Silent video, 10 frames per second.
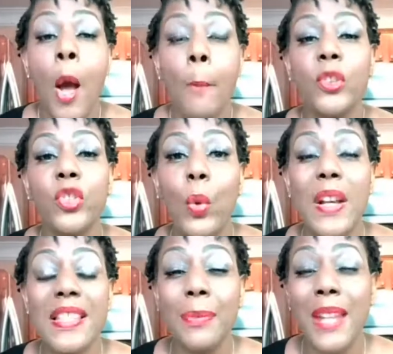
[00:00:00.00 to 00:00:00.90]
But you
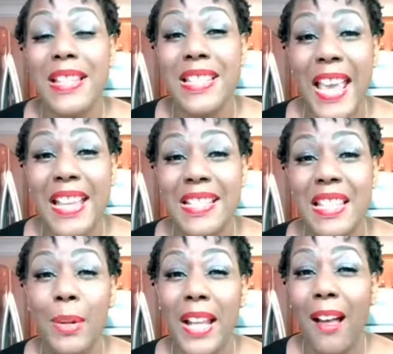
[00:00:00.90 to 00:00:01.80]
want something that's tasty
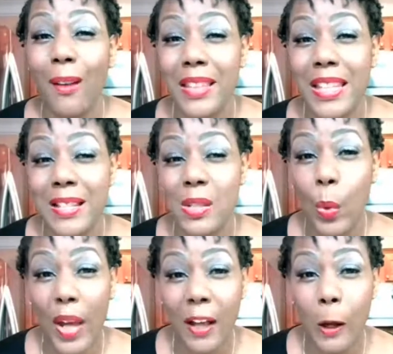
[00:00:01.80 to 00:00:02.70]
but healthy as
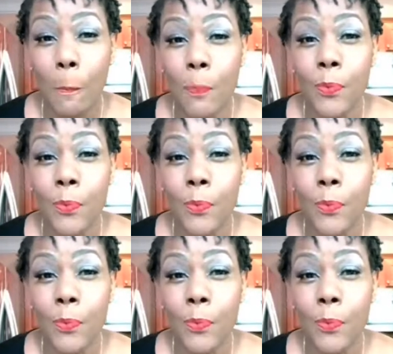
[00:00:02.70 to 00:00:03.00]
well.